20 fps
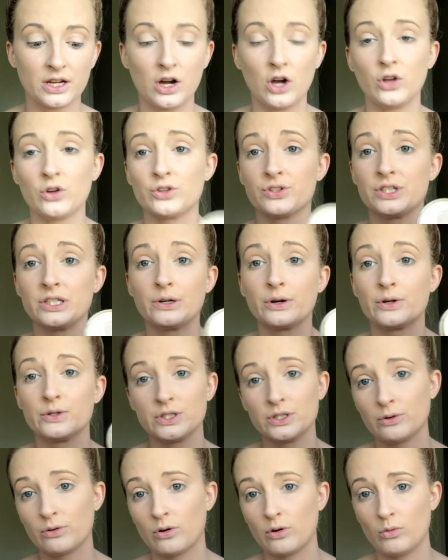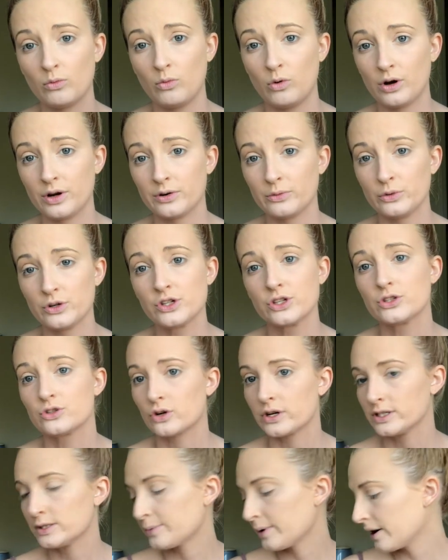the color 001, which is
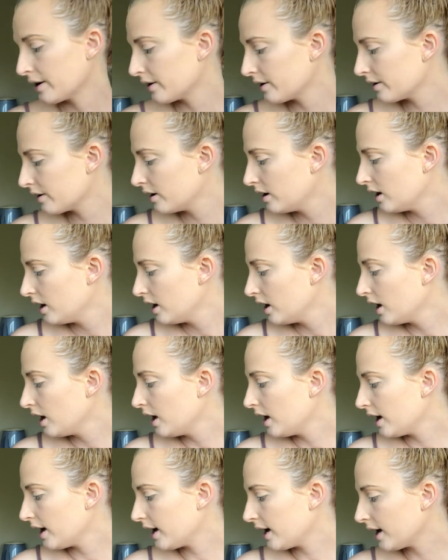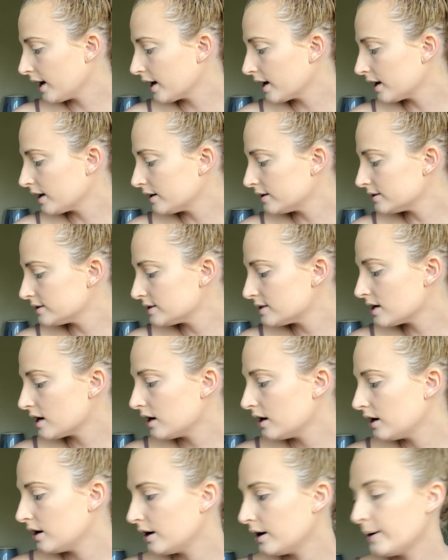transparent. And
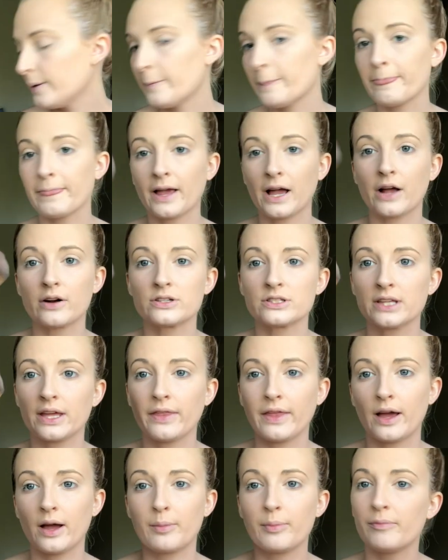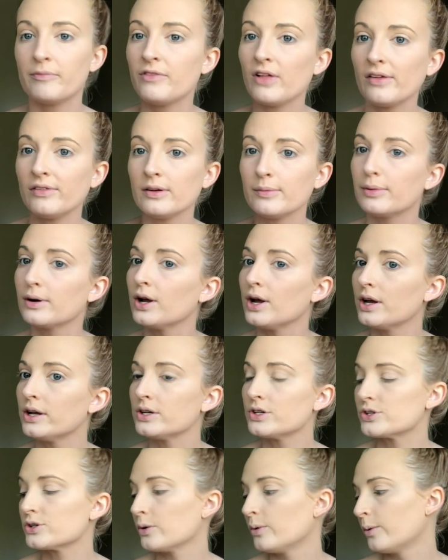like I'll just get like a fluffy
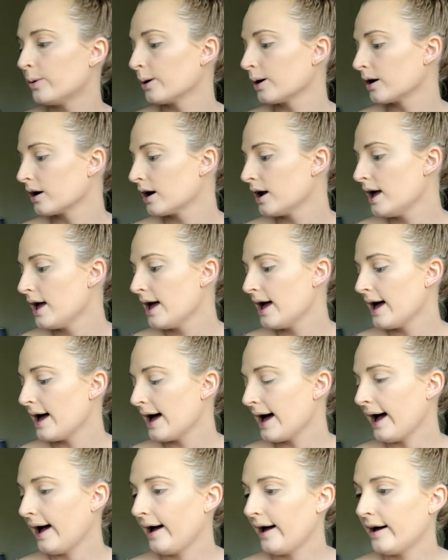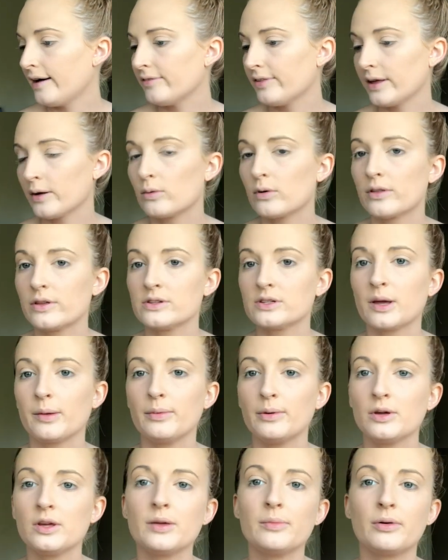brush, or I have like one of those
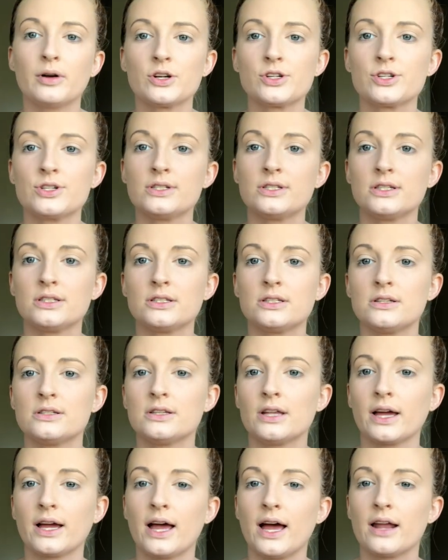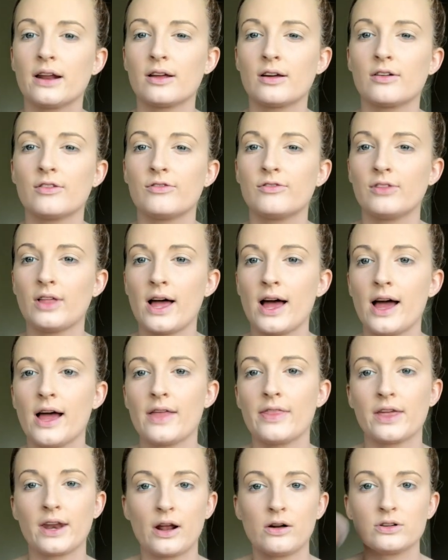kabuki brushes. It's just like kind of
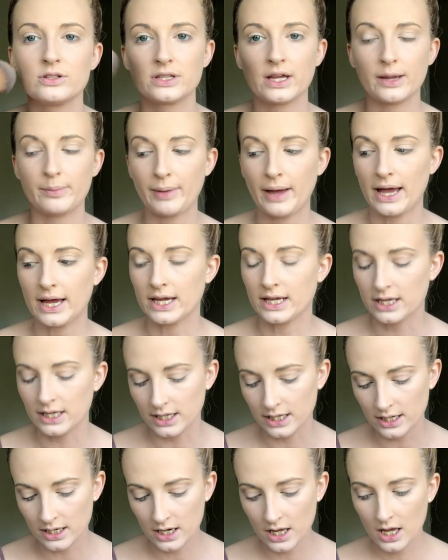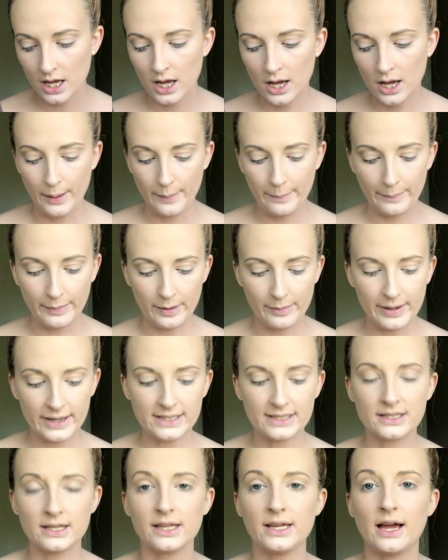flat, and then I'll just like pack it in. But
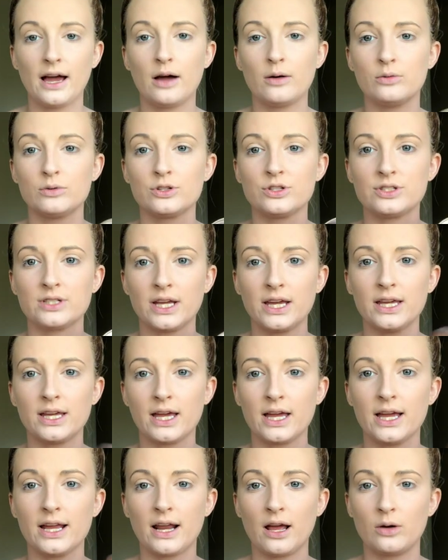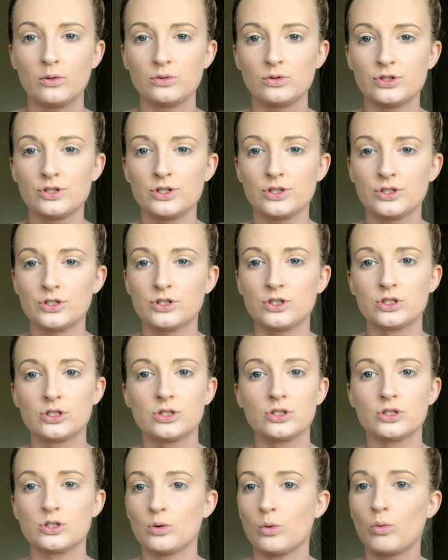basically I will just take it and I will
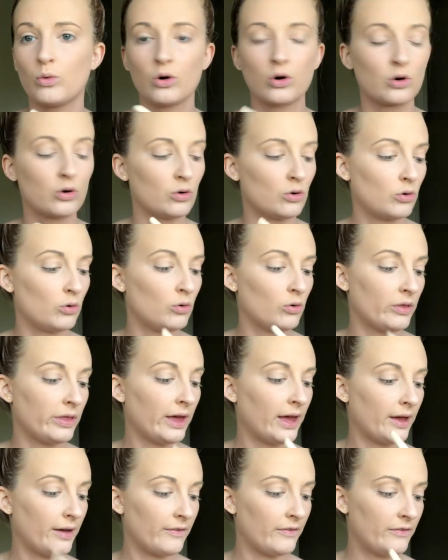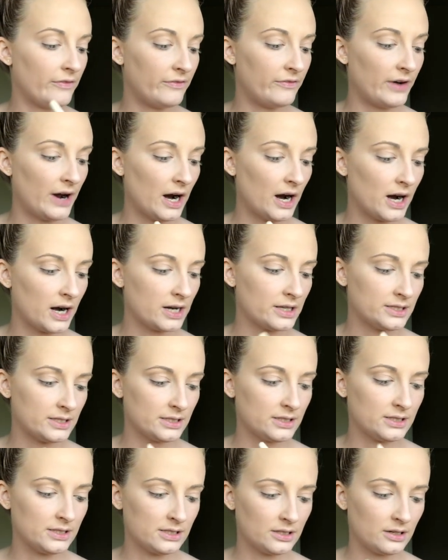just swirl the fire out of
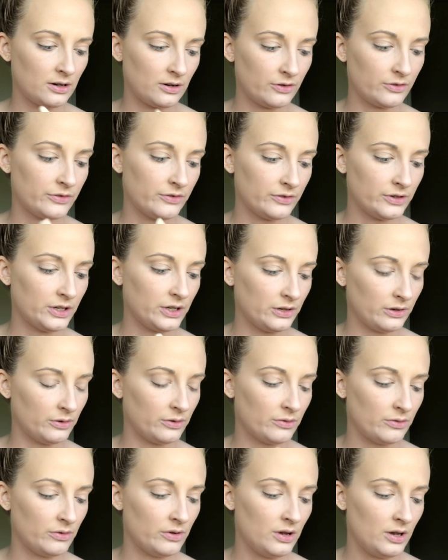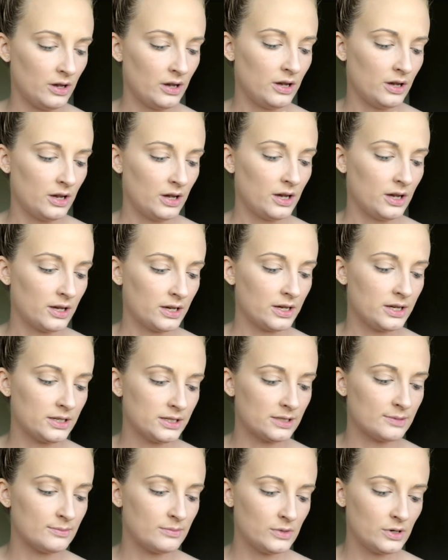this stuff, you know, get
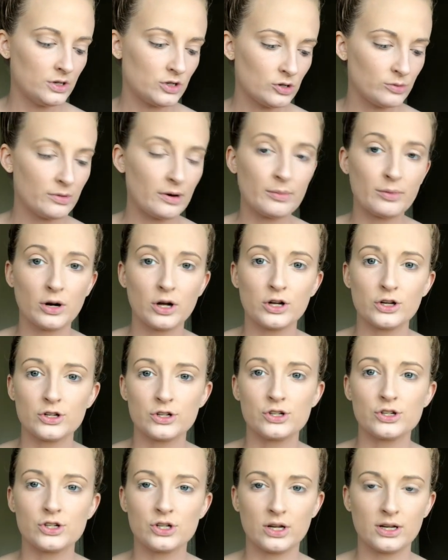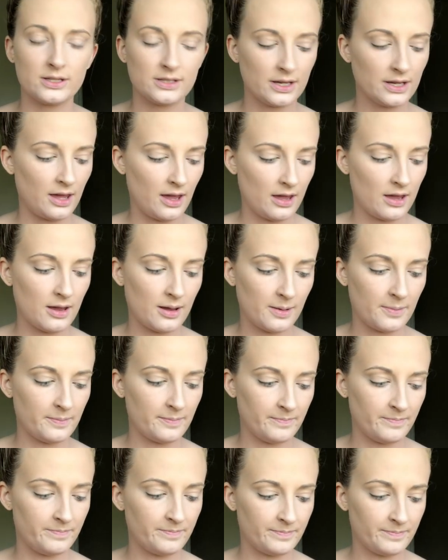as much on my brush as I can.